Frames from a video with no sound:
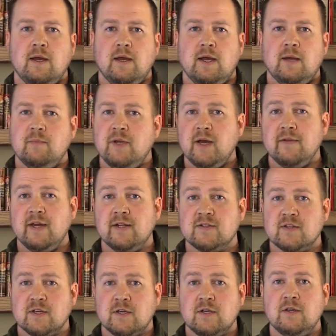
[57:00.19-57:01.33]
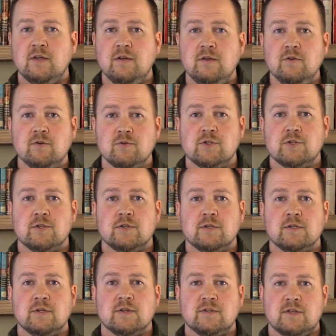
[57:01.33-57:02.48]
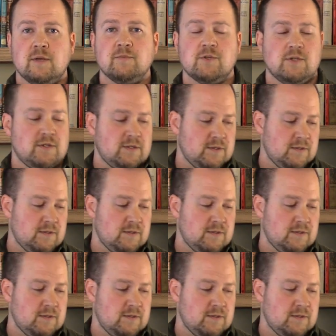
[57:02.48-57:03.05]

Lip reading: And beyond that, it's a huge assumption.